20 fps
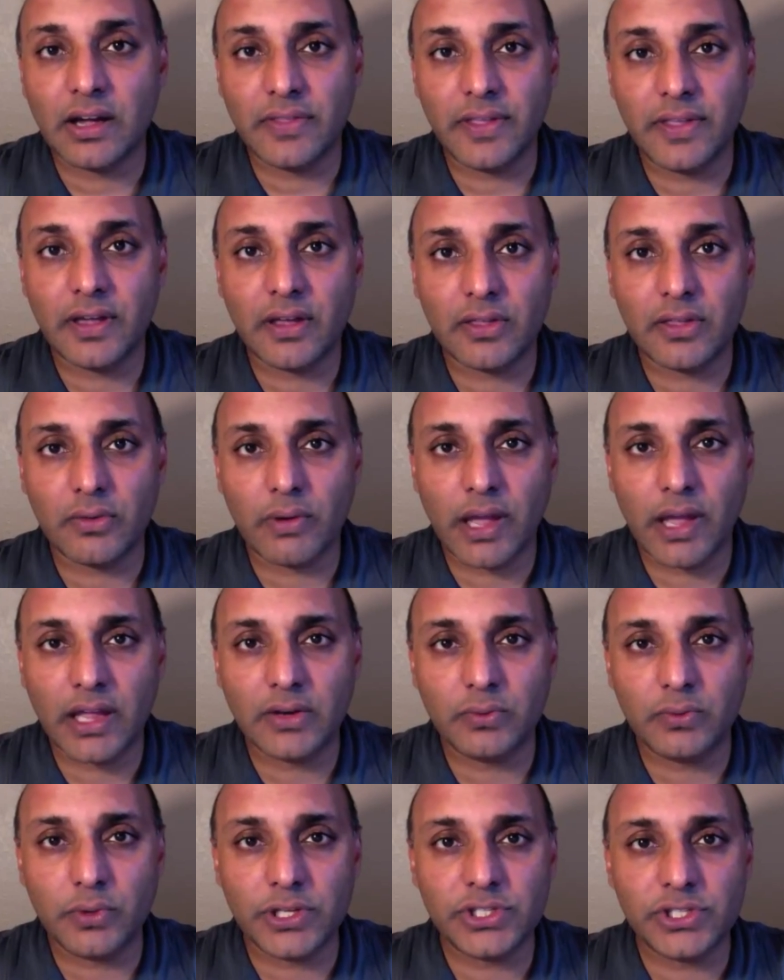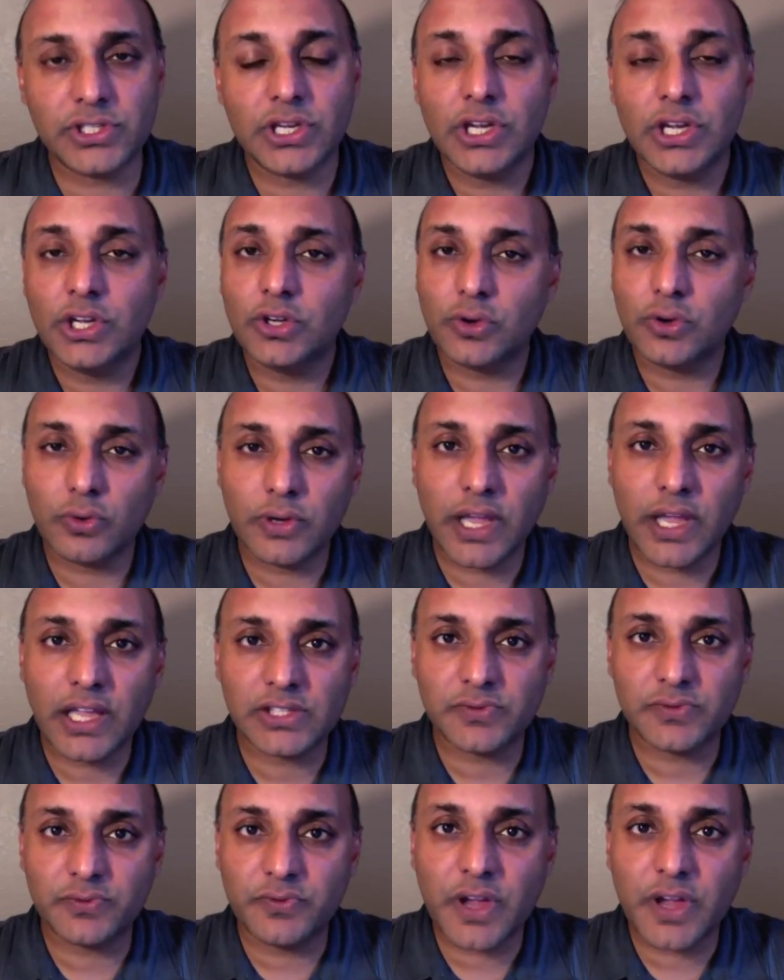the other end, which
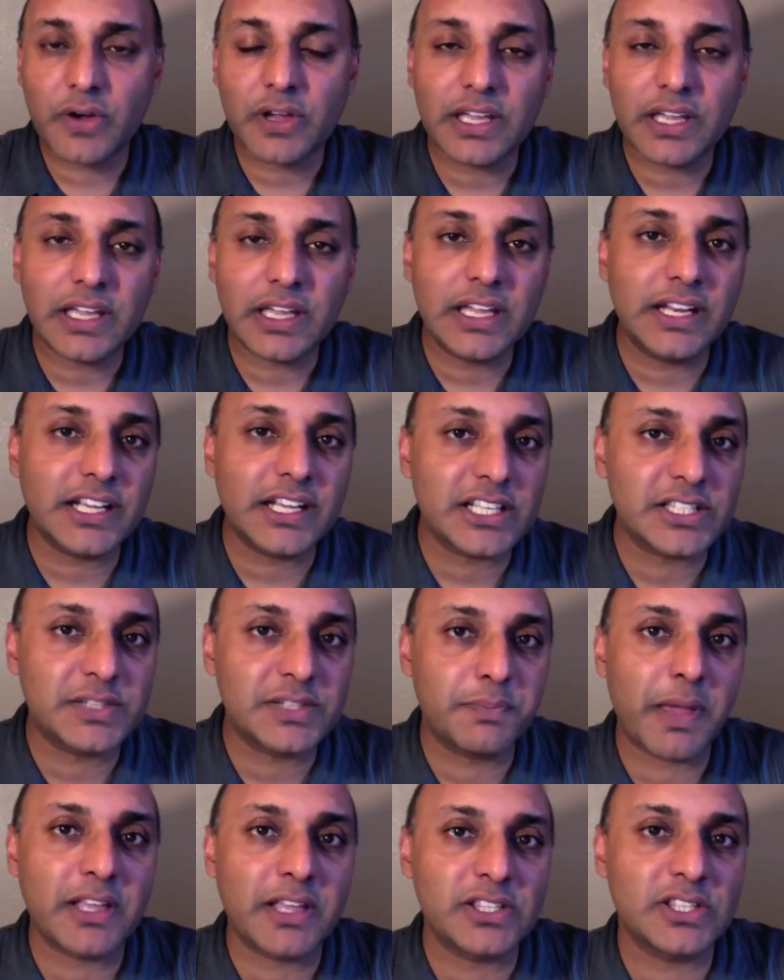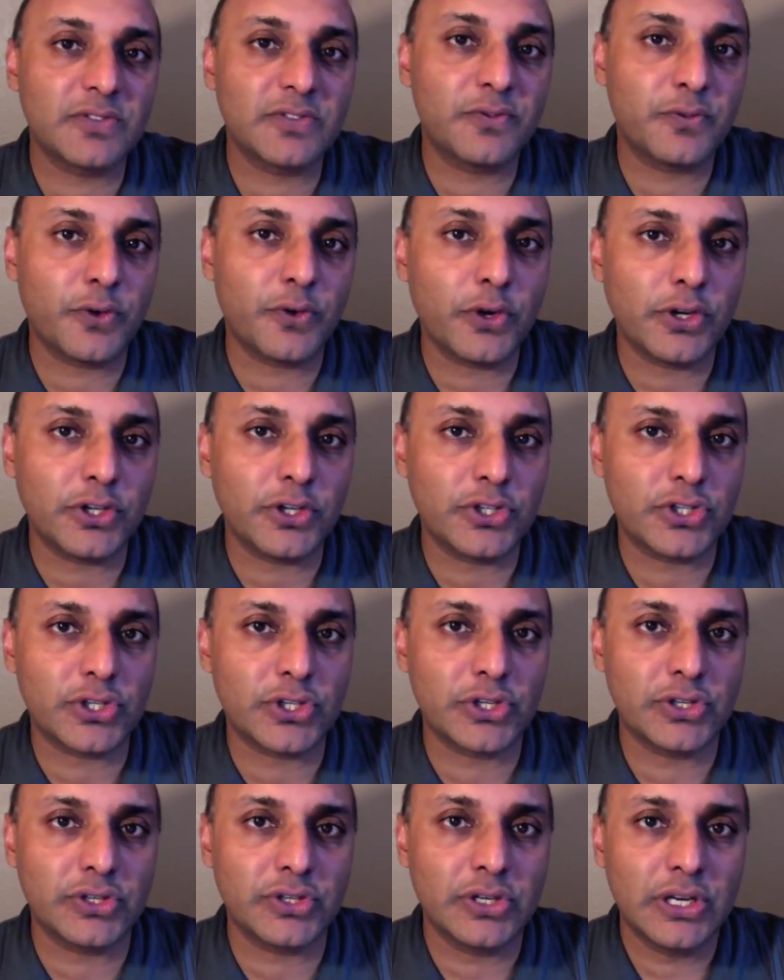creates very inexpensive
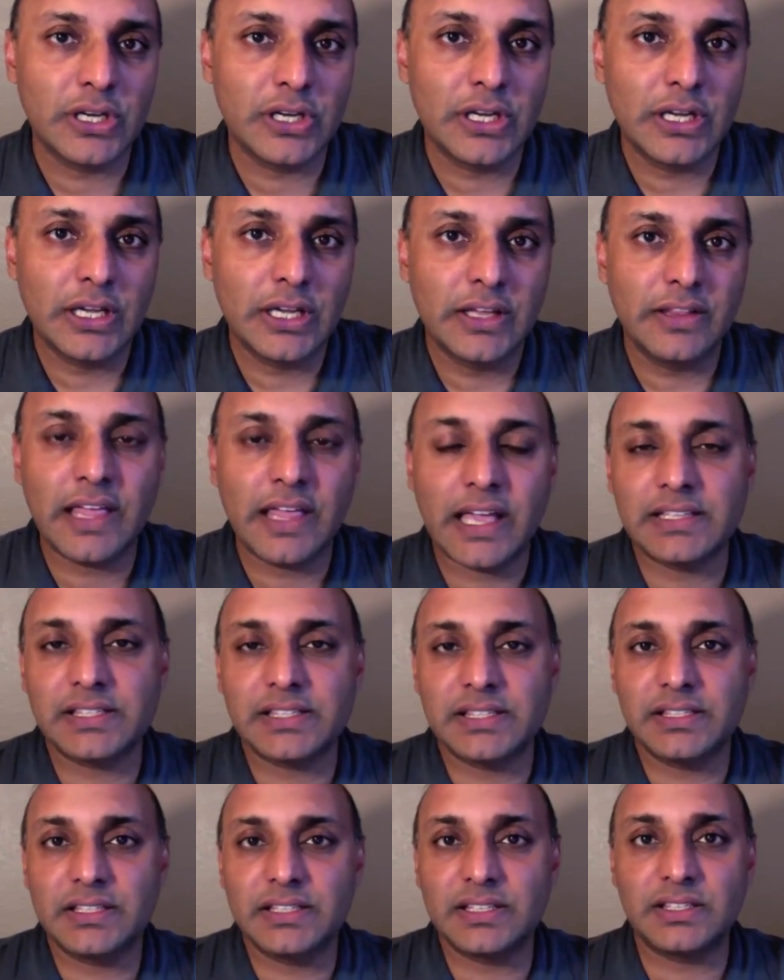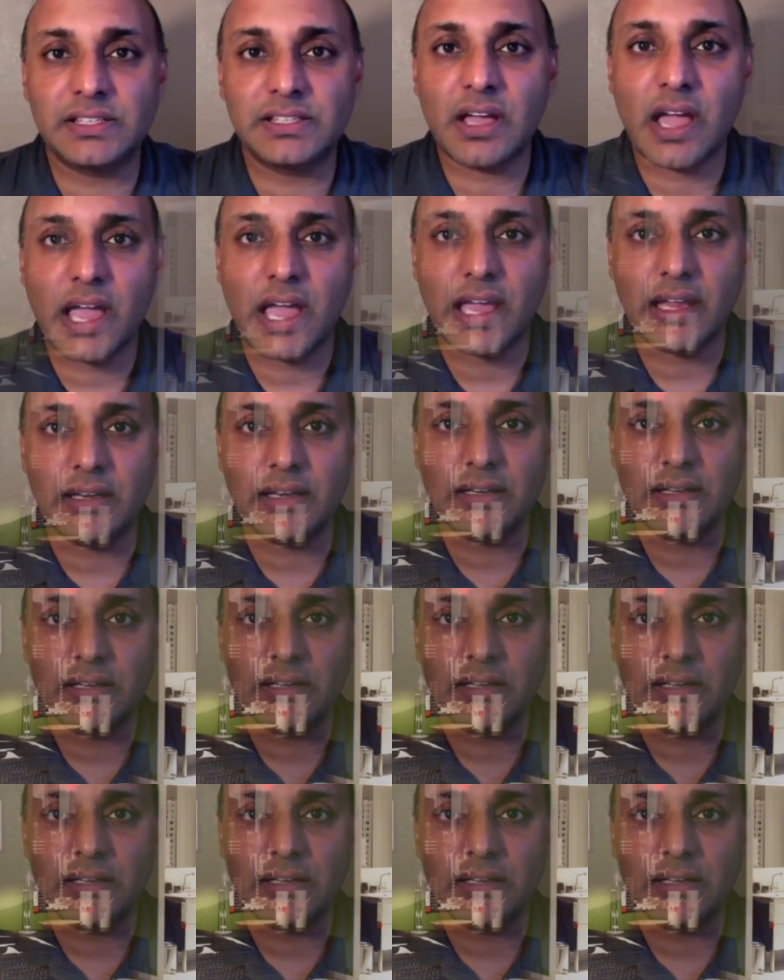furniture that's designed